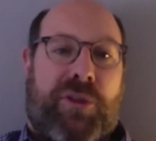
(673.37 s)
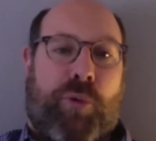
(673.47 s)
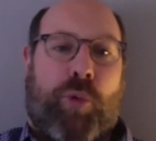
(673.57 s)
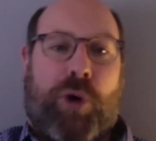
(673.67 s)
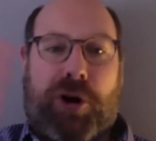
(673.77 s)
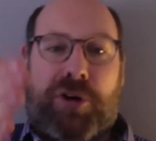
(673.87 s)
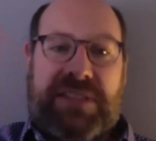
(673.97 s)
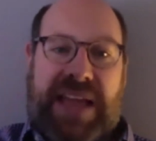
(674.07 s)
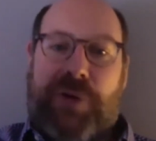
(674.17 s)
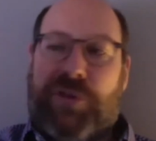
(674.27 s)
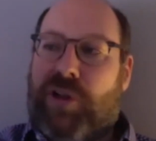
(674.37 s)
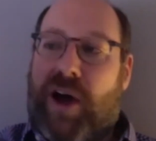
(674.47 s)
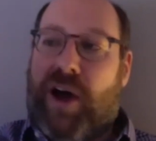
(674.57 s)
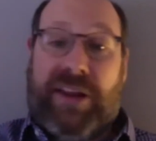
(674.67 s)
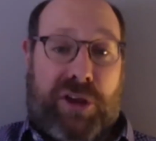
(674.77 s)
the workers down the
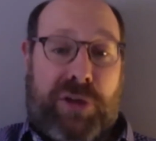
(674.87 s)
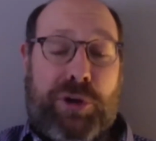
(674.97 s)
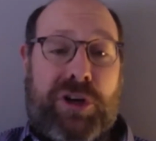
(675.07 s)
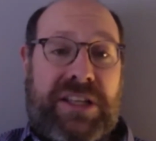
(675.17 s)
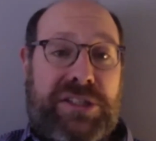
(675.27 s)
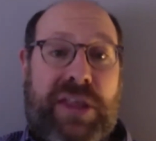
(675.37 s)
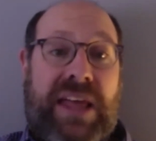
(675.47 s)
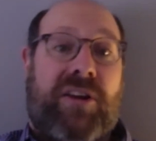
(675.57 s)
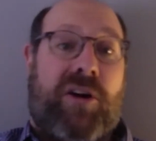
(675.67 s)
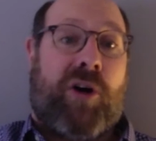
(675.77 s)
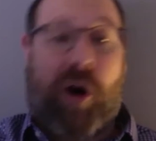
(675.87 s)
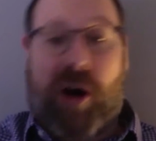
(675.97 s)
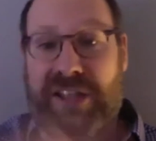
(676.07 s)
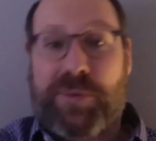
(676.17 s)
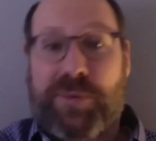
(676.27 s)
line in the community so that
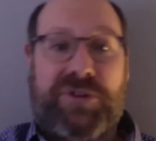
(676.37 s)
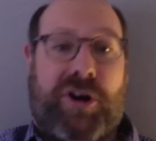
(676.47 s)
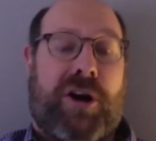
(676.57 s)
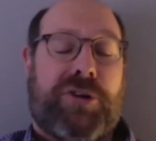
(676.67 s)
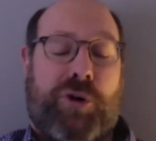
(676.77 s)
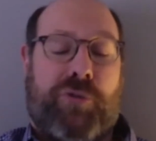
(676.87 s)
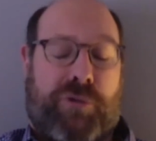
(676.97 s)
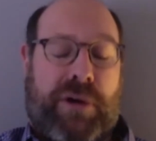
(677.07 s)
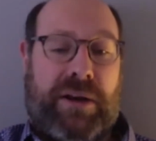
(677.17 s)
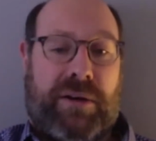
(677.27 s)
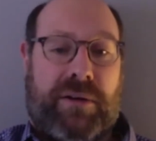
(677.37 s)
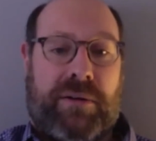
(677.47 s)
hospitals aren't overrun,